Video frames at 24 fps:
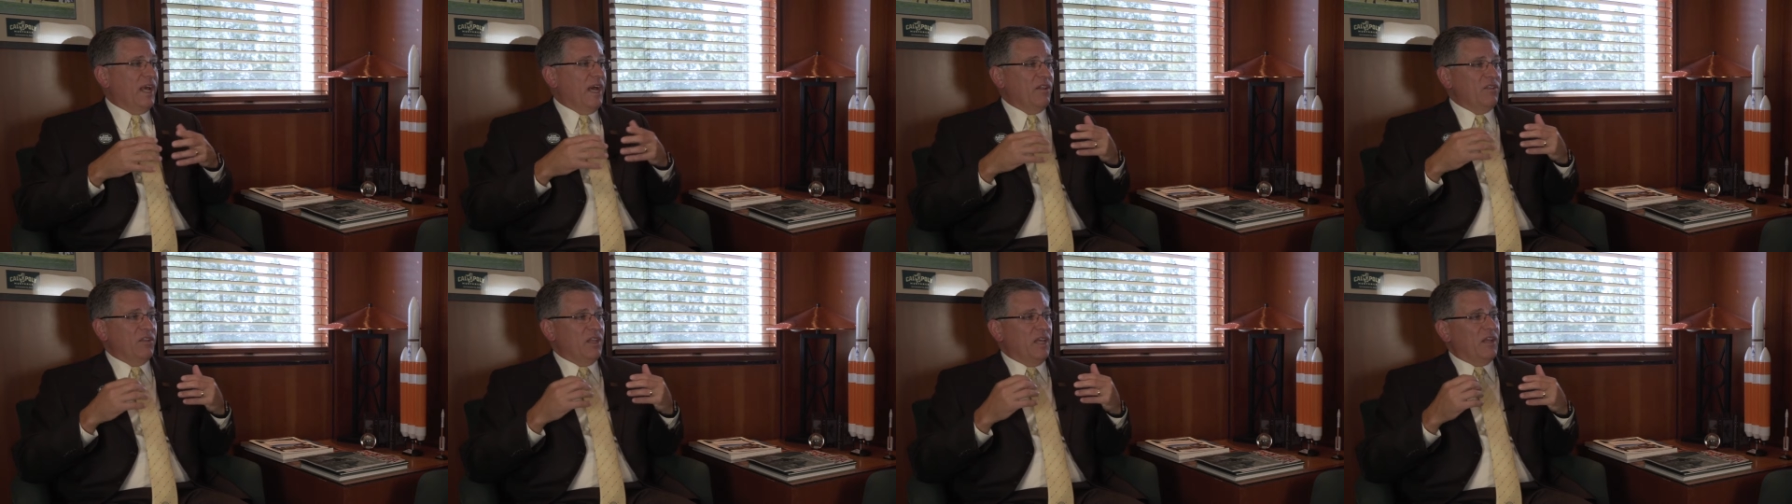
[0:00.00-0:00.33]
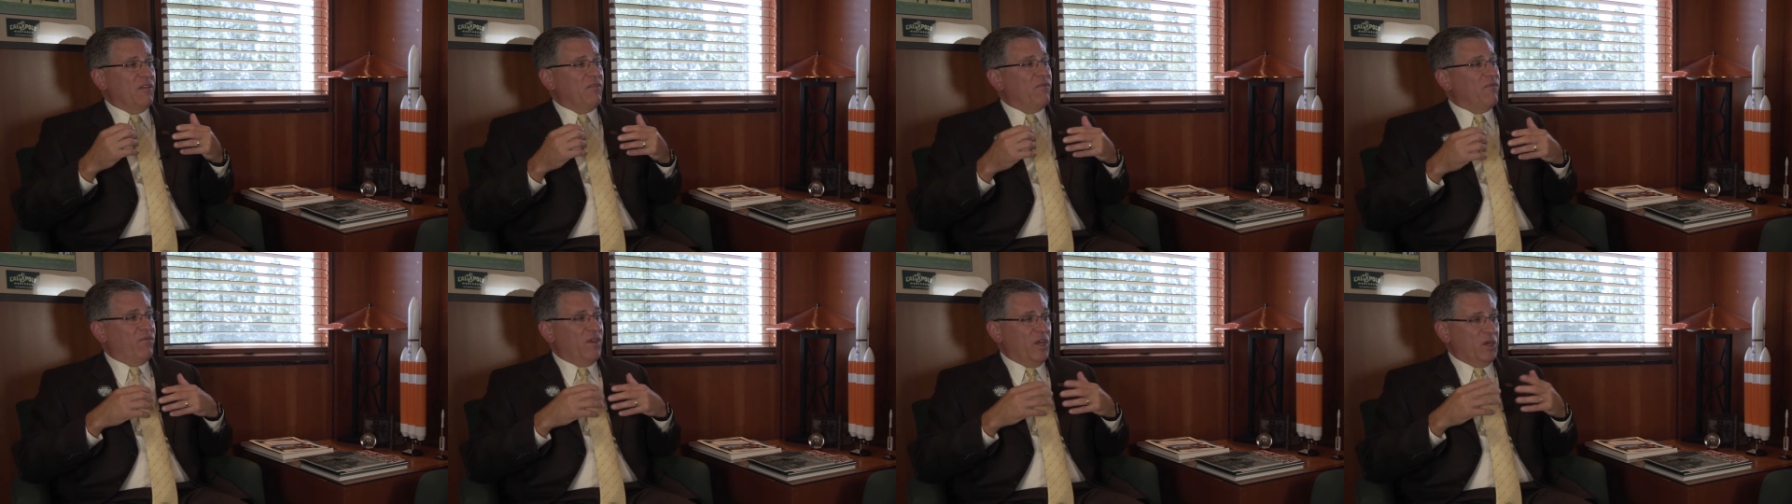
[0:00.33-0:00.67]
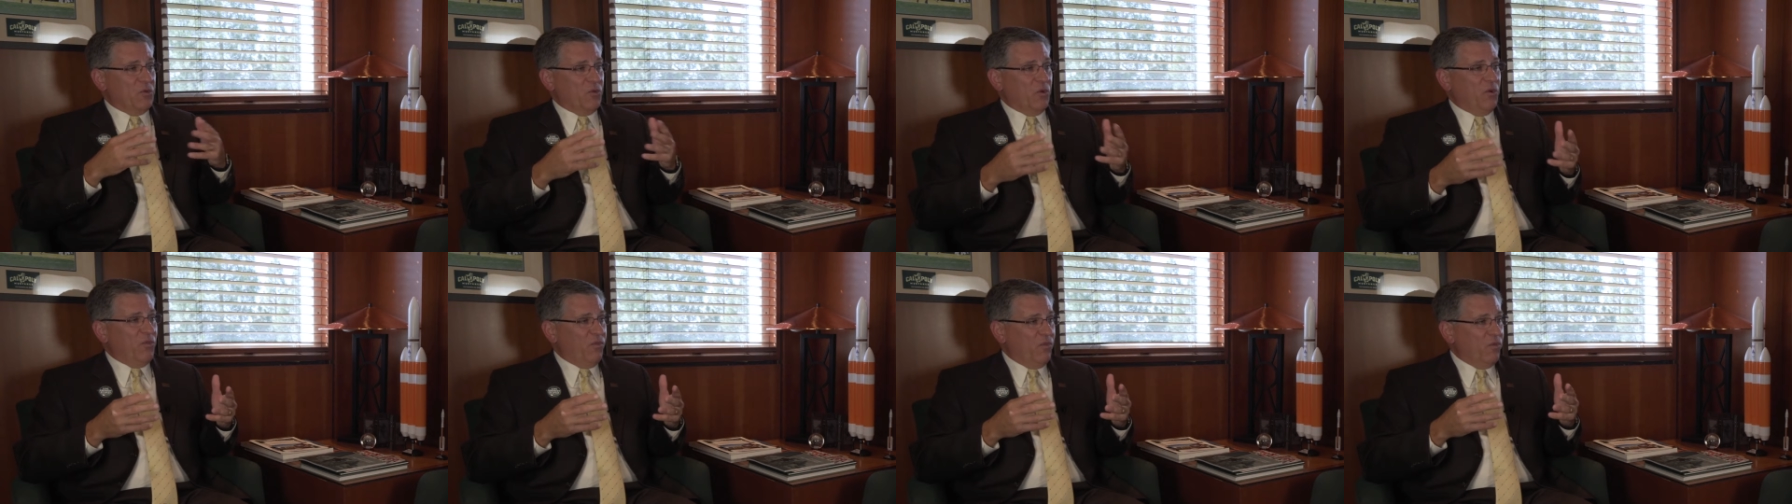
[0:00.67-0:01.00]
out that
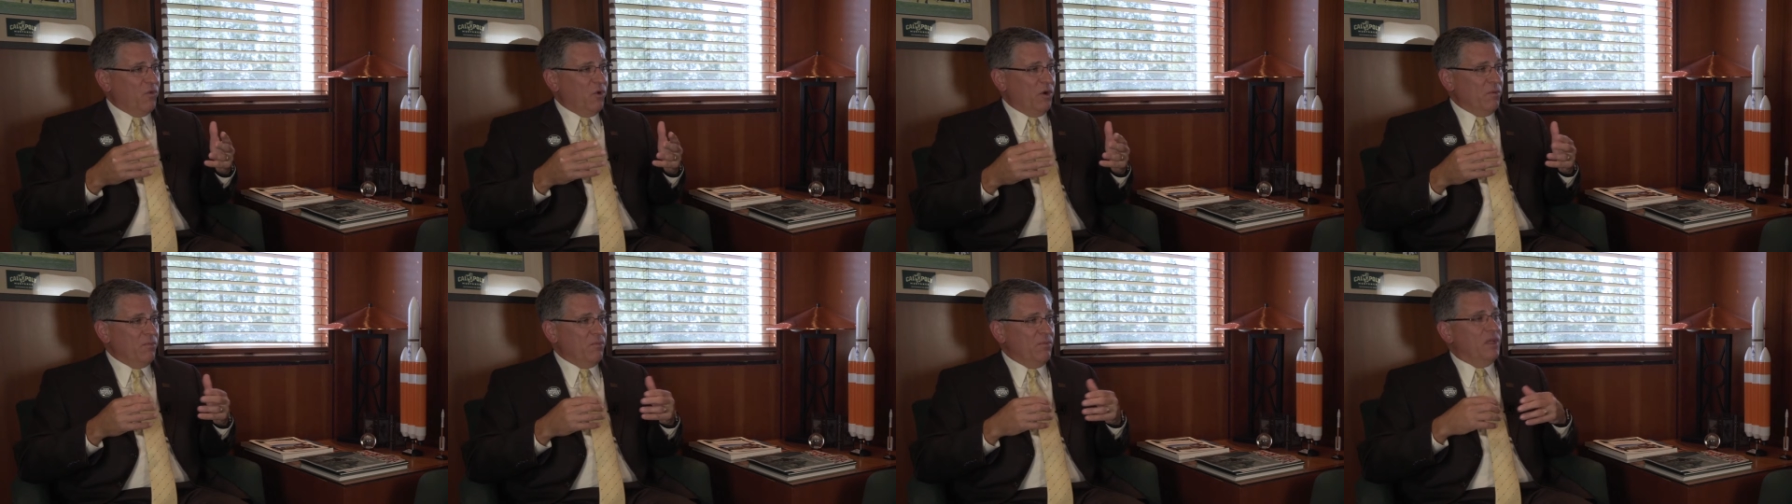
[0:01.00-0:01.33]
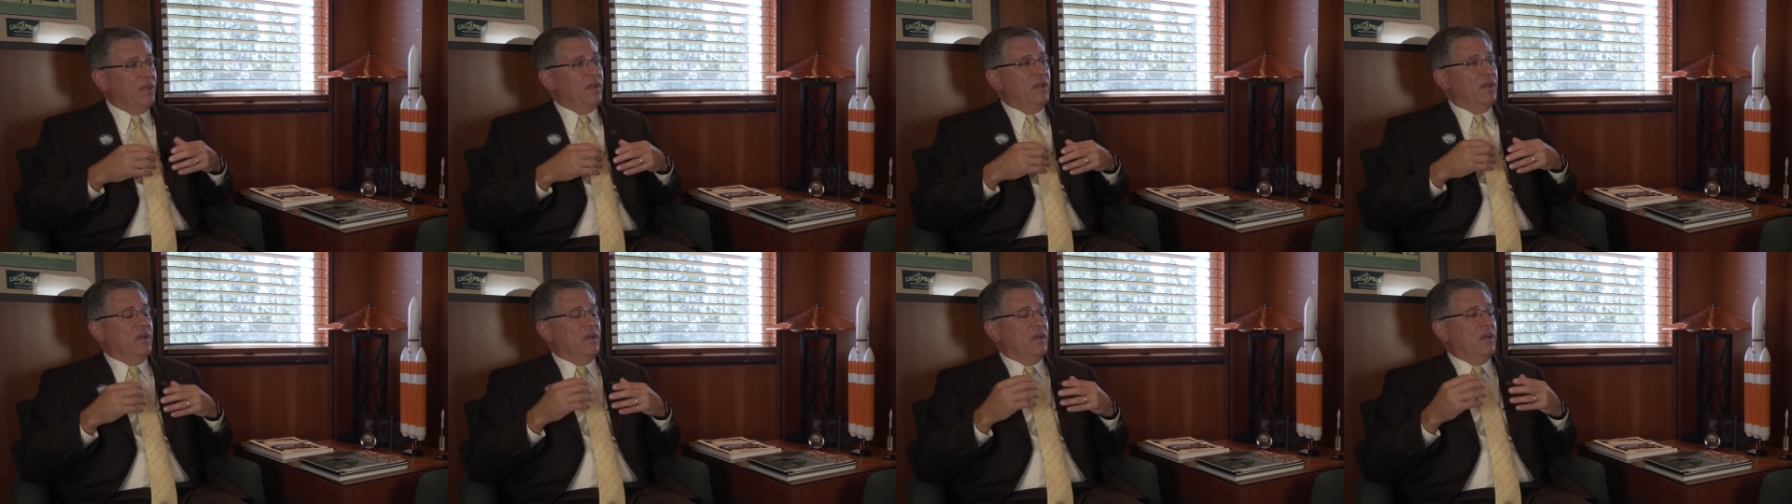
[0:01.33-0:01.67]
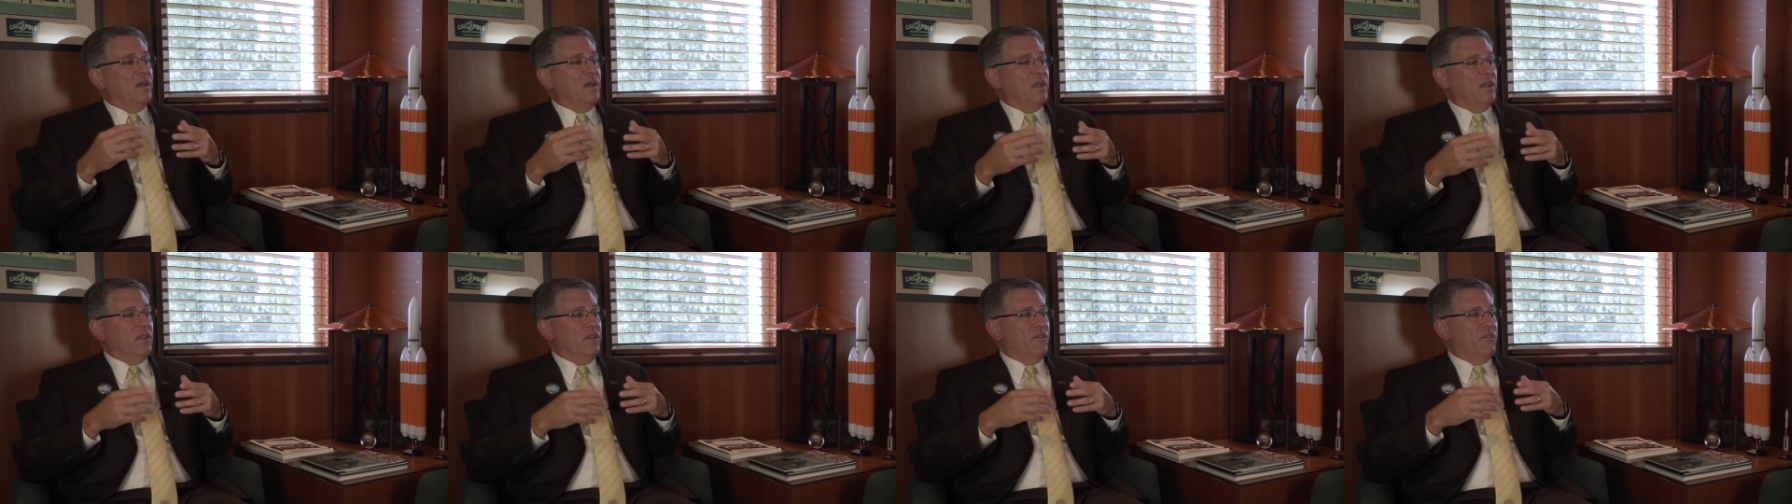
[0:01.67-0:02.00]
federal form,
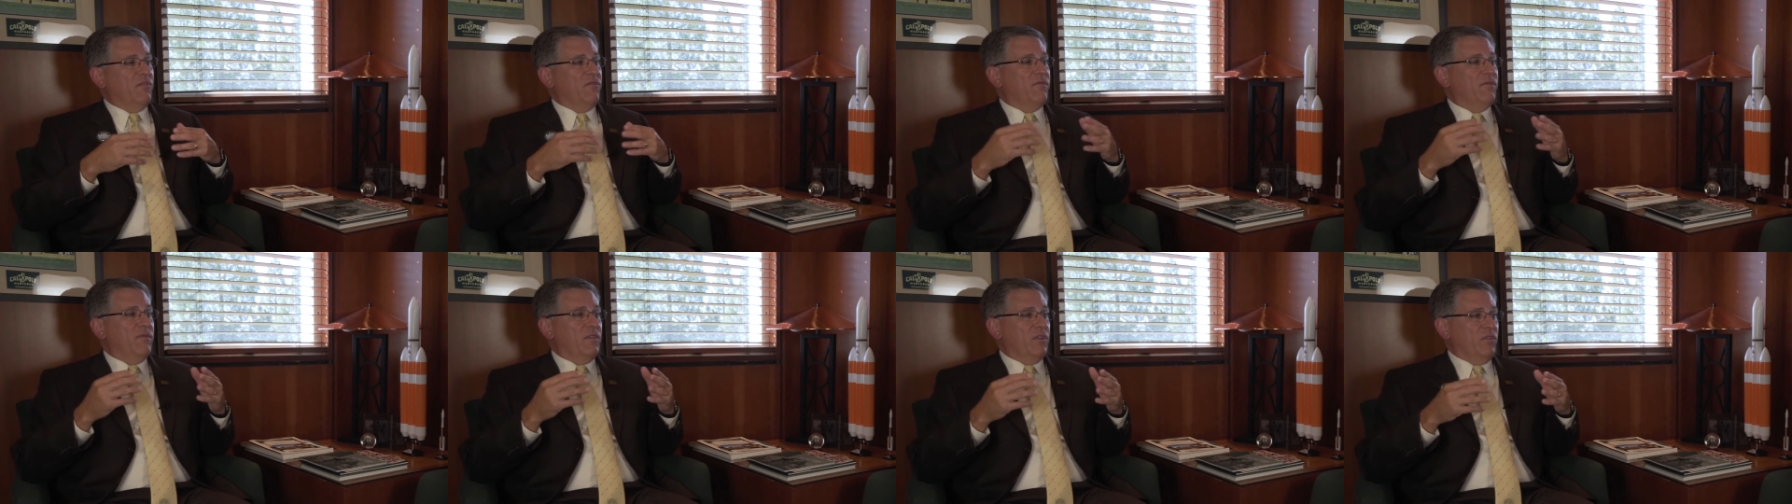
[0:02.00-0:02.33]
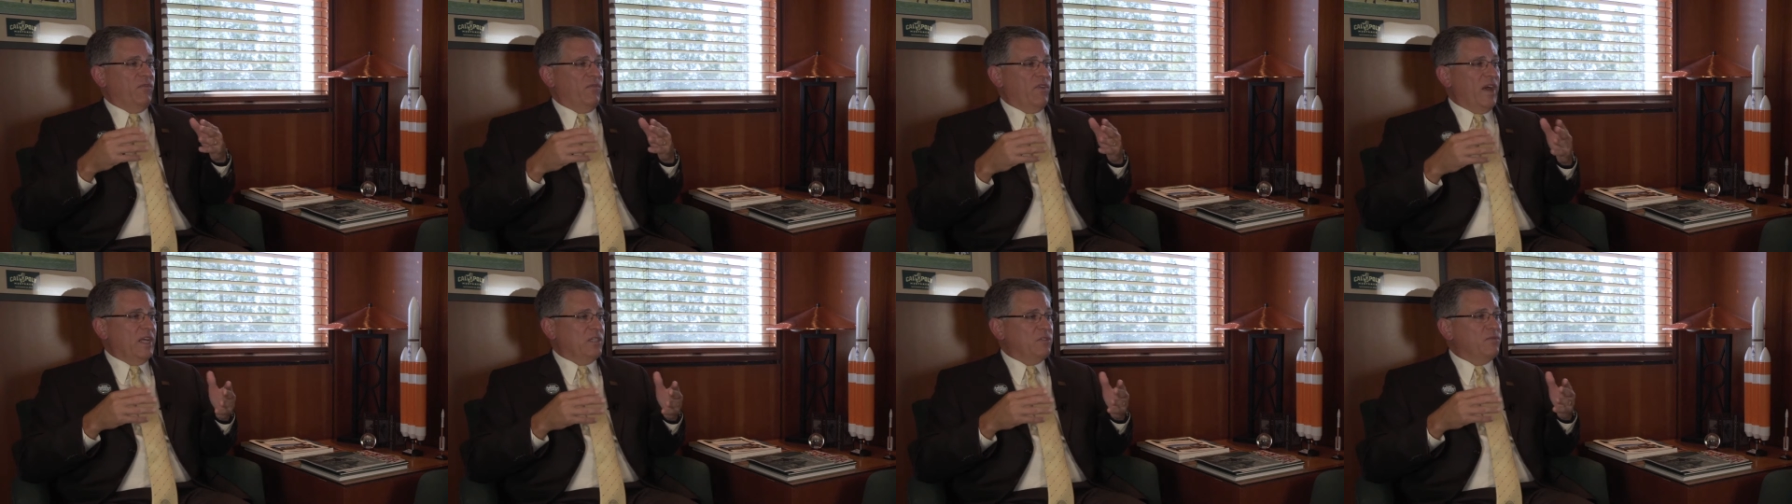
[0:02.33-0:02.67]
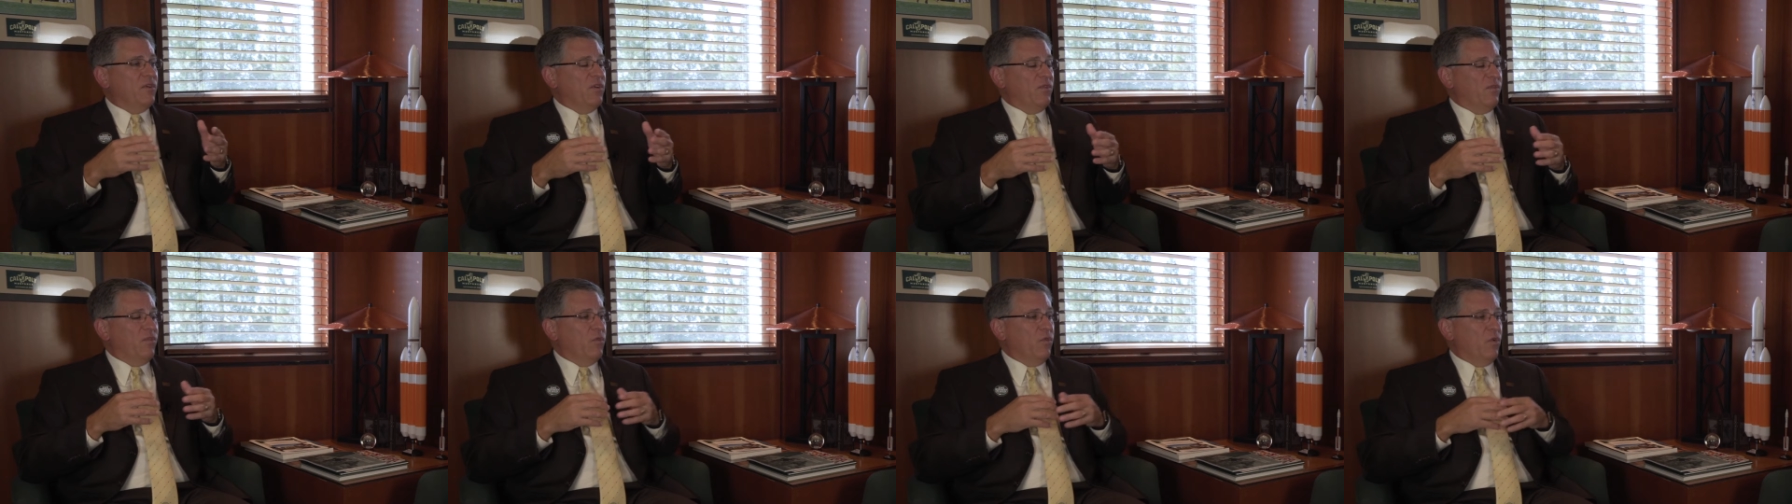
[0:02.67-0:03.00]
uh, the, the
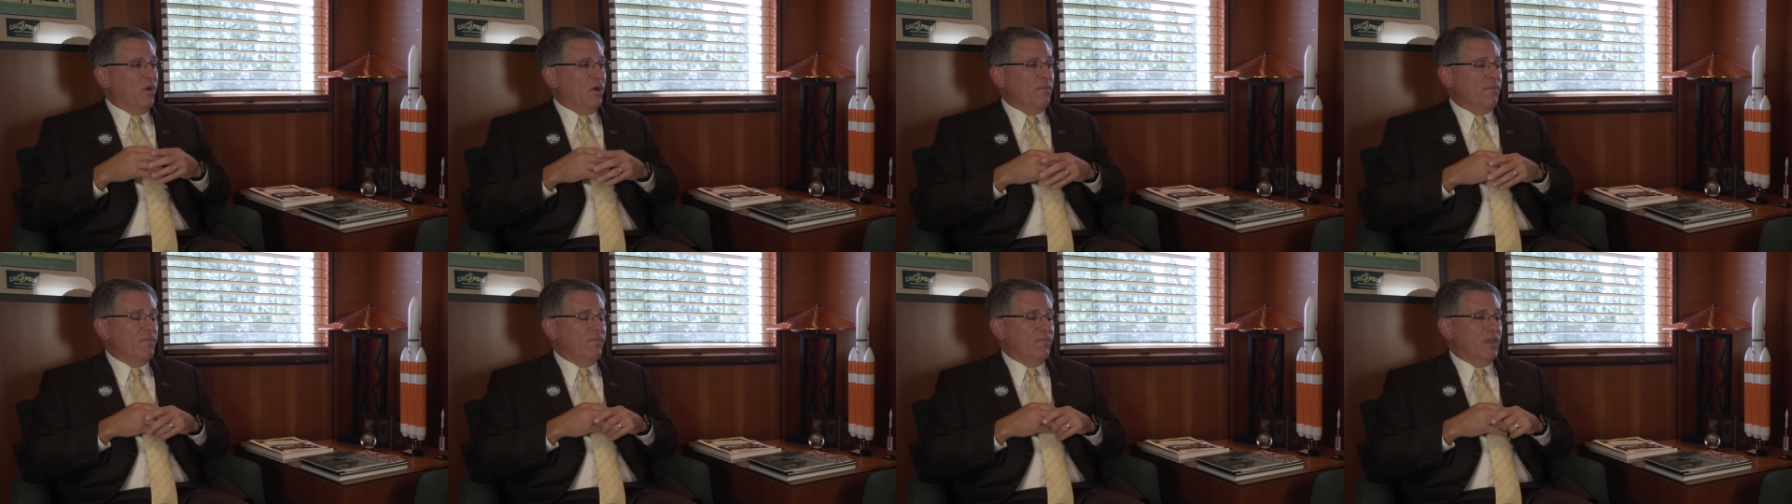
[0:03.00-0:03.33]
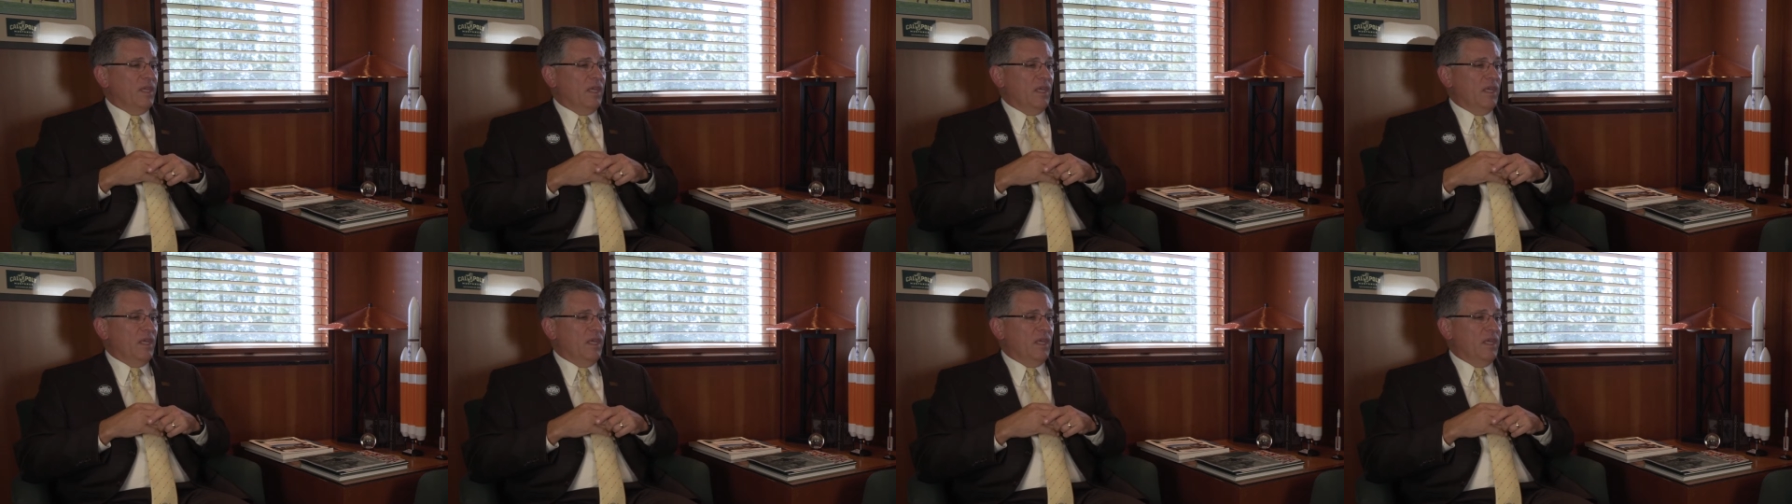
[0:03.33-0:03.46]
FAFSA form.